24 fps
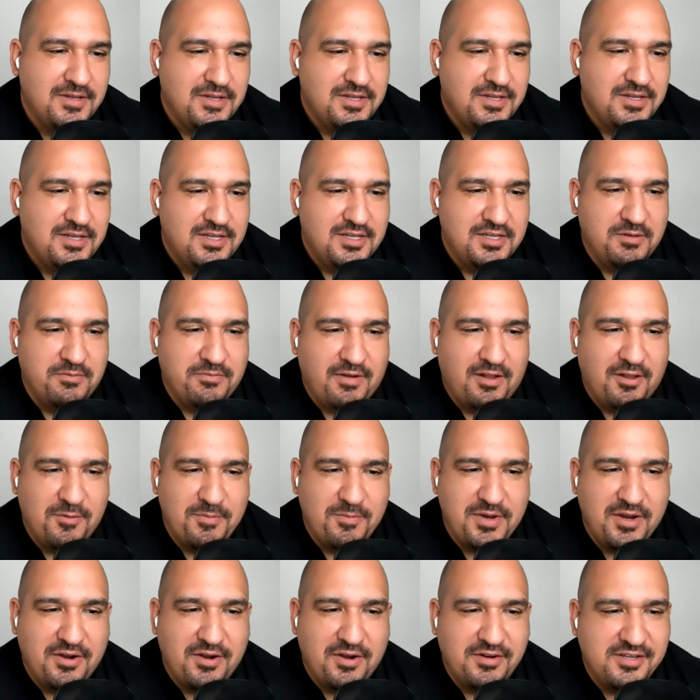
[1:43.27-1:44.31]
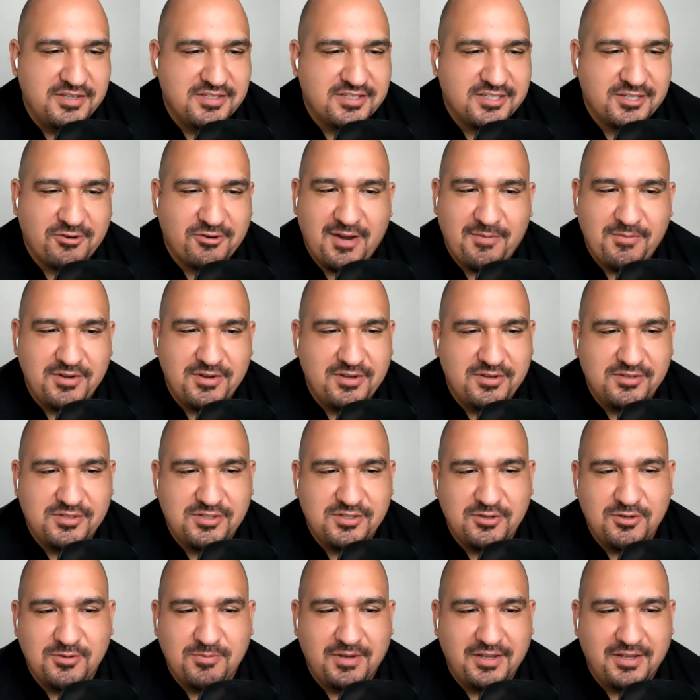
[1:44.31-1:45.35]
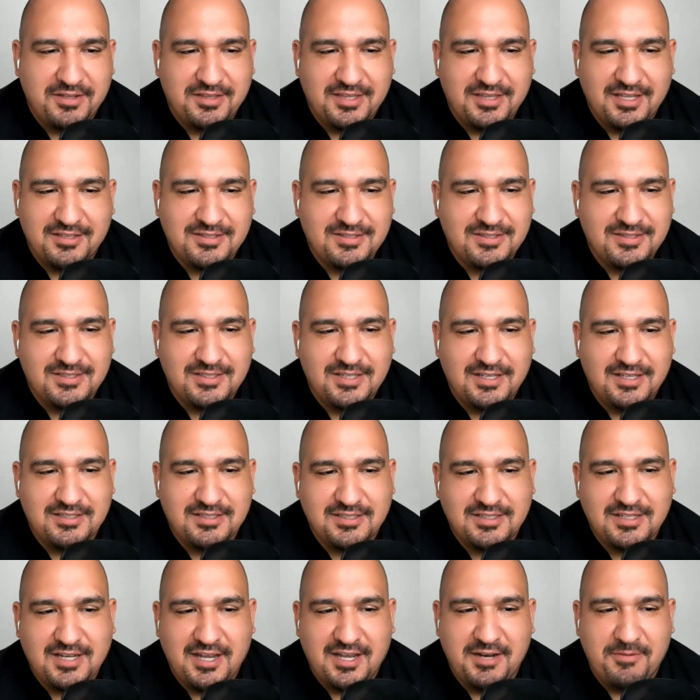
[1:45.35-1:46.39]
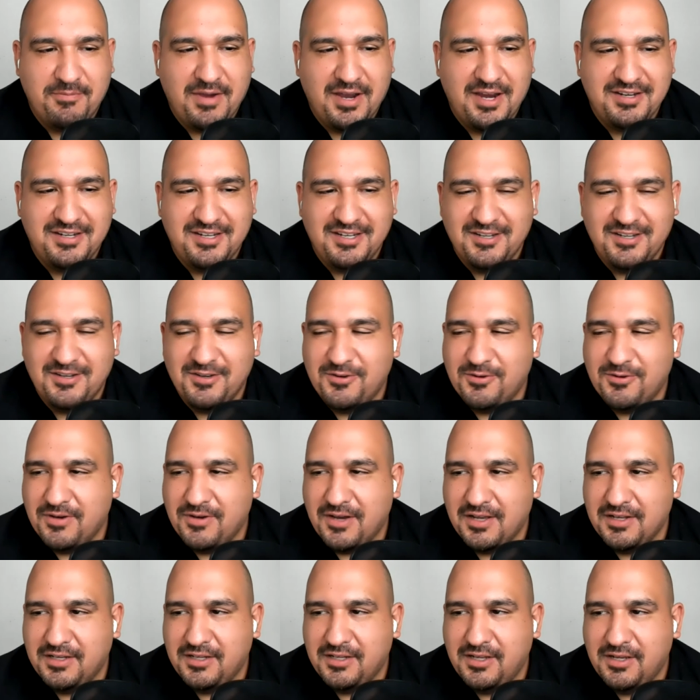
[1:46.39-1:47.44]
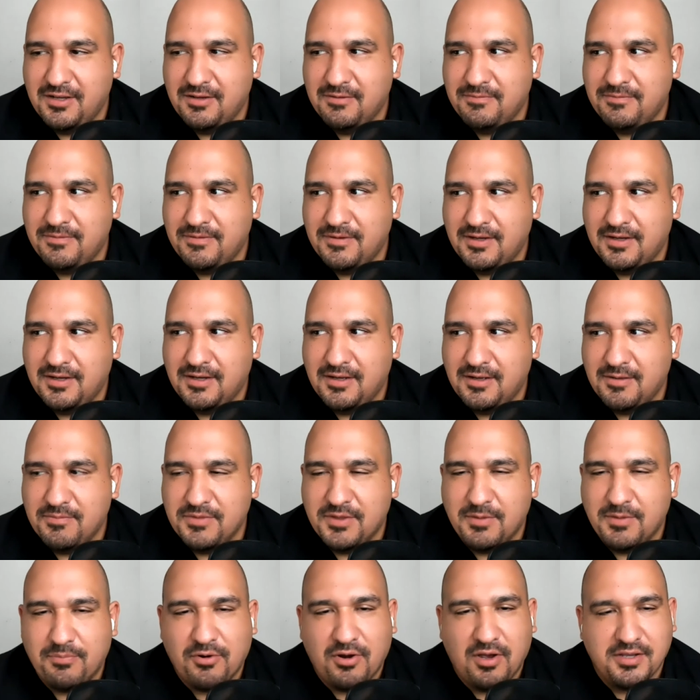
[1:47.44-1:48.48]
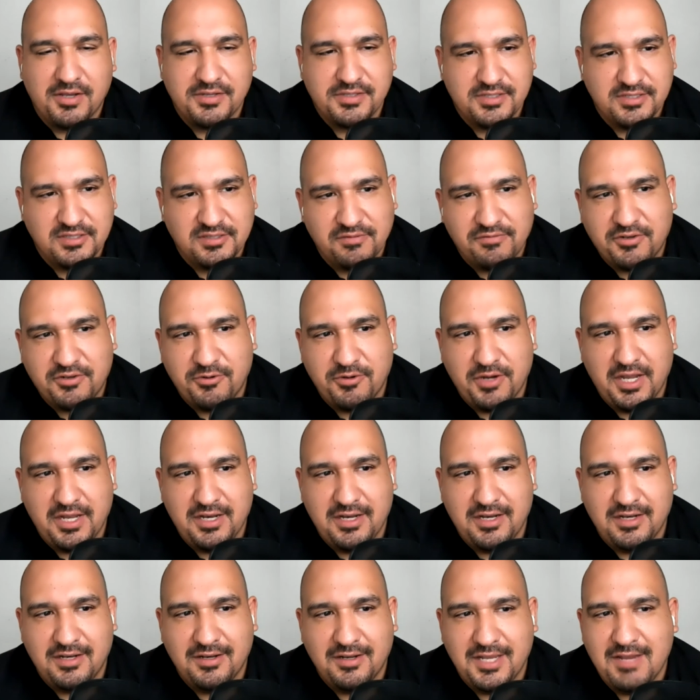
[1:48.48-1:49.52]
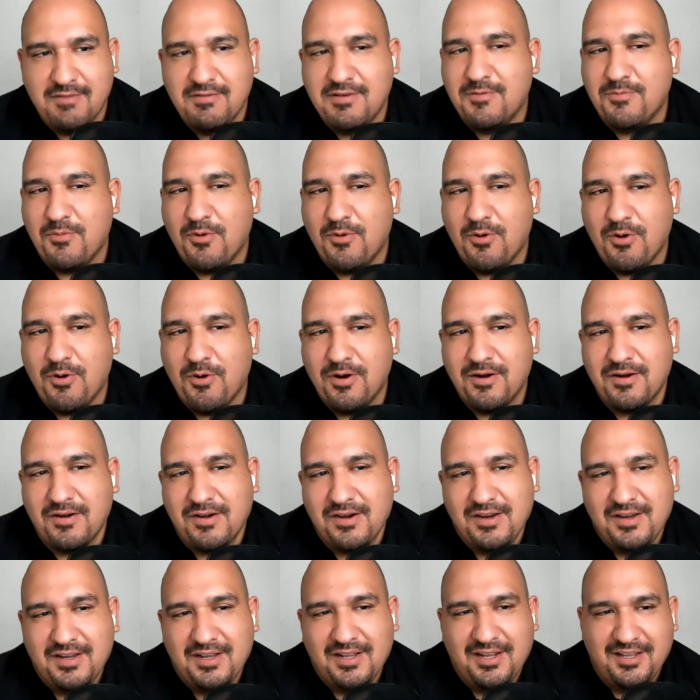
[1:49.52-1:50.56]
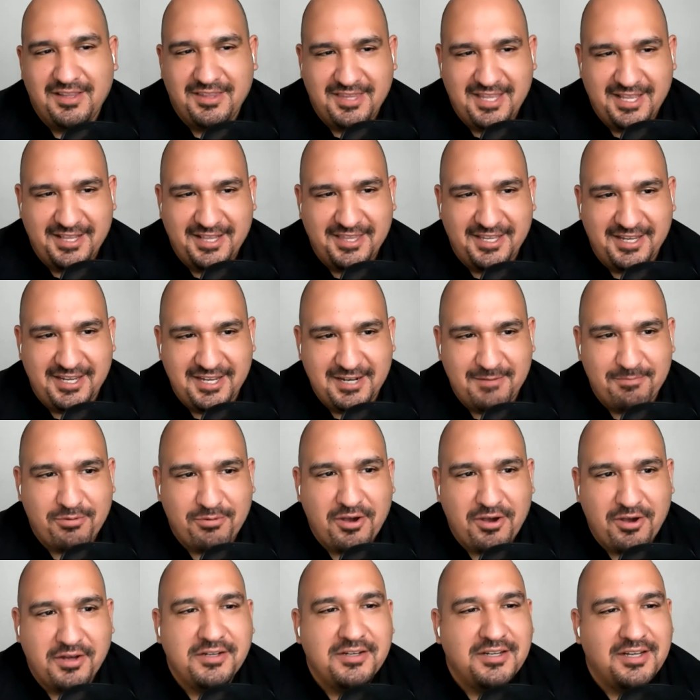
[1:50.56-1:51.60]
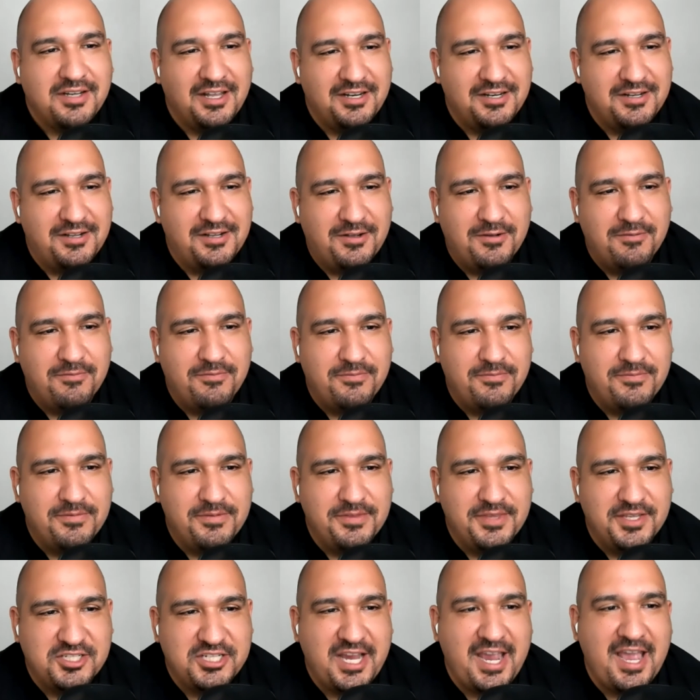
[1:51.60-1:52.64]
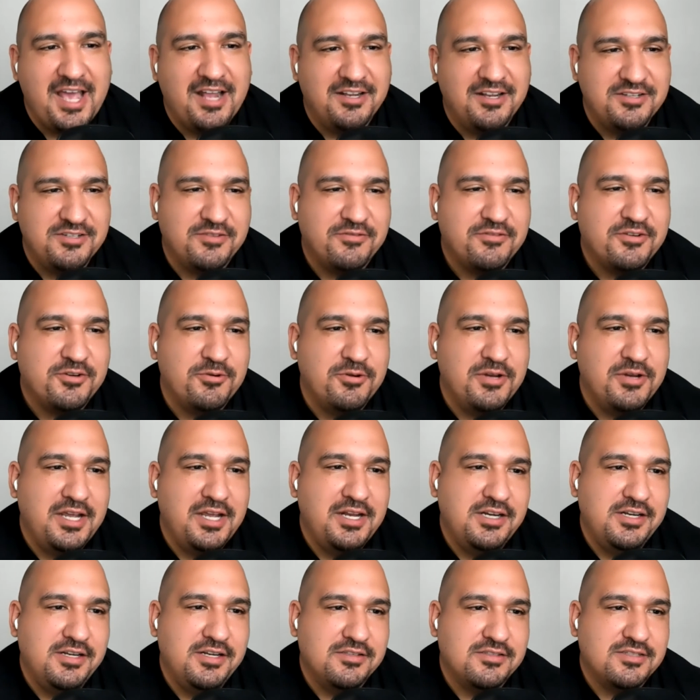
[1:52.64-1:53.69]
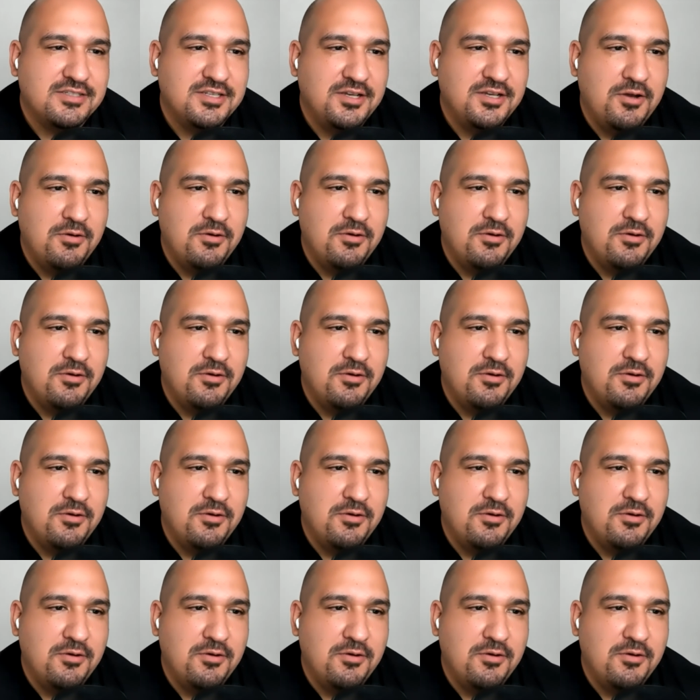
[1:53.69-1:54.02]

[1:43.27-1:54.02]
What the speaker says: you follow me on Instagram or YouTube, like that's kind of my deal. I love the process of creating even more than the end product. I love the challenge of creating. And so